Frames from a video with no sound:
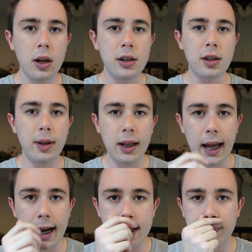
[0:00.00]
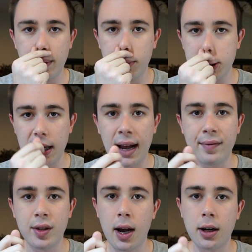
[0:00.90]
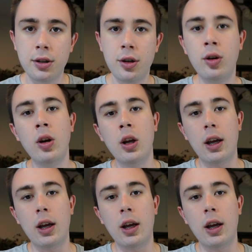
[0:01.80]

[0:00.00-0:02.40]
Some of the cast members I've talked to